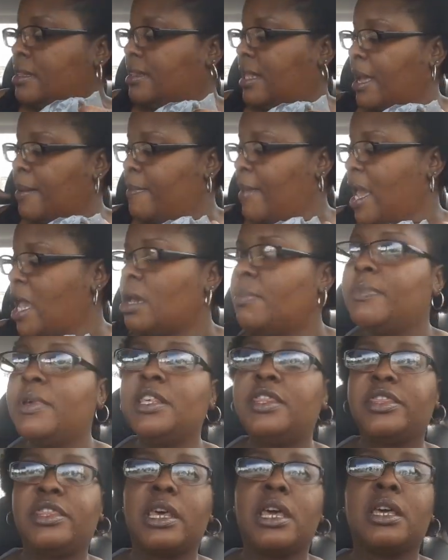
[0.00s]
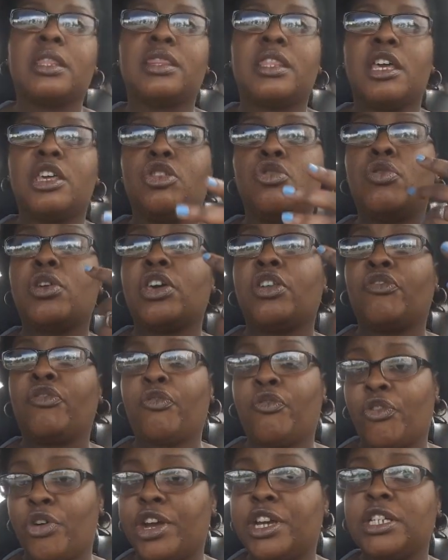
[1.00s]
They make me think that you can
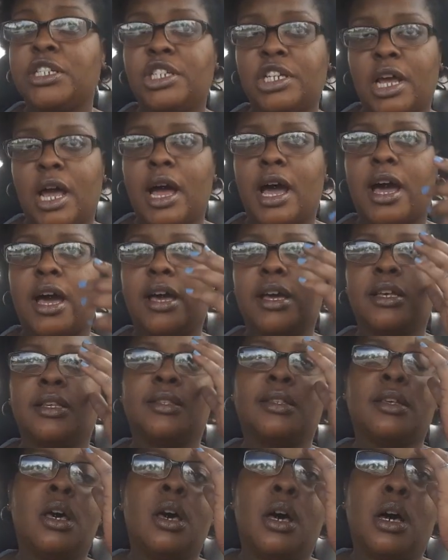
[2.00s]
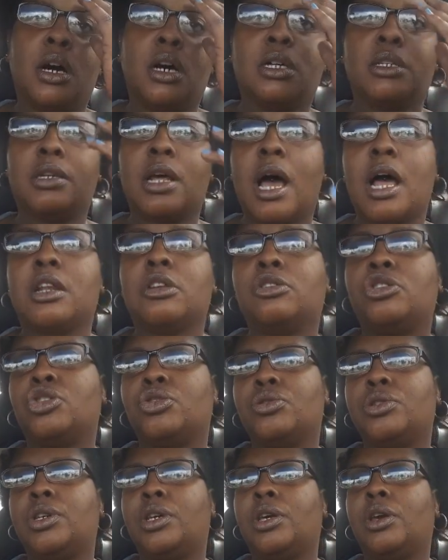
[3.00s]
franchise a Dollar
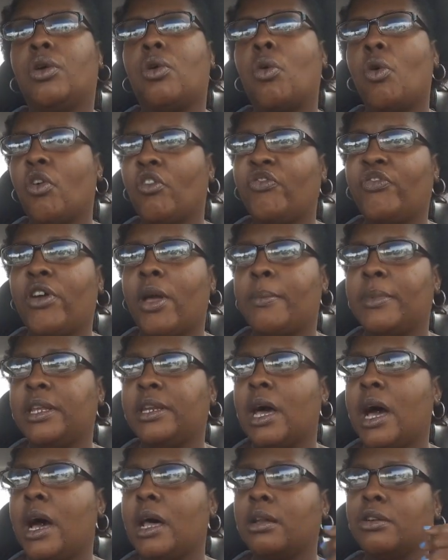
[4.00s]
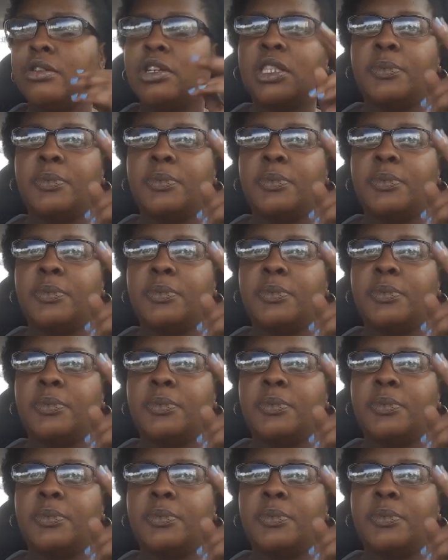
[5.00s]
Tree or a Family Dollar,